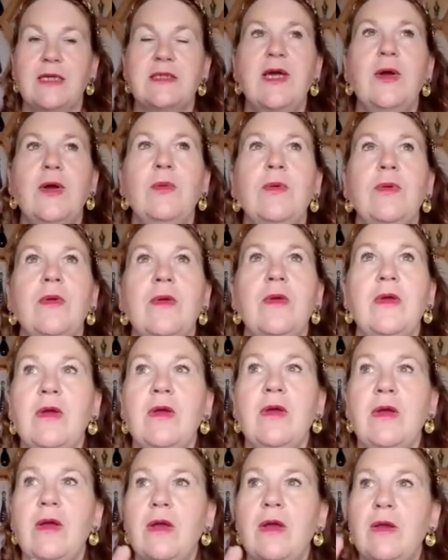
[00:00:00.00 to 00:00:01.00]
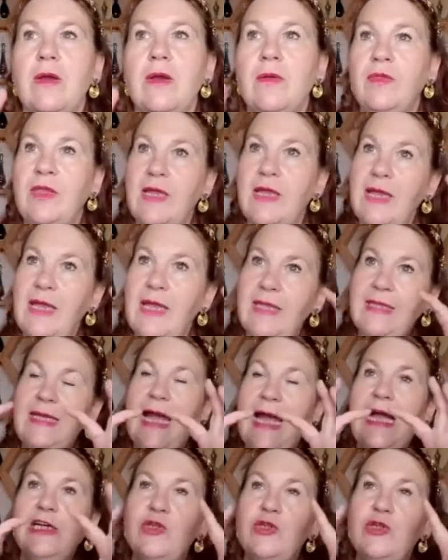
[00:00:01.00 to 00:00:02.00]
So the
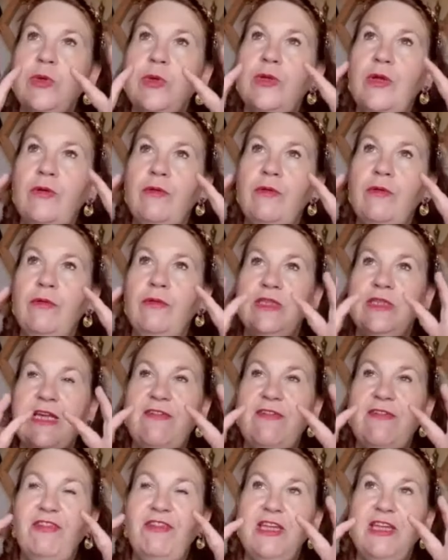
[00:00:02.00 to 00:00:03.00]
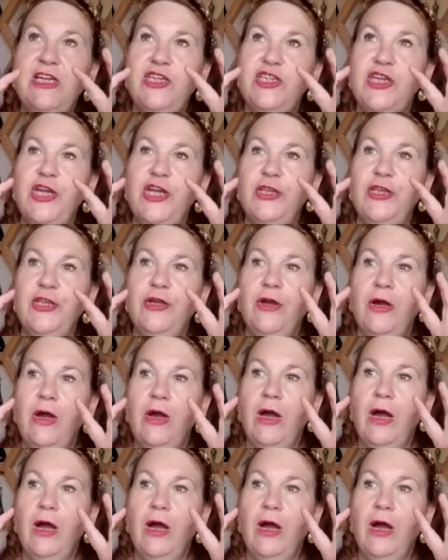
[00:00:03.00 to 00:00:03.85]
actual definition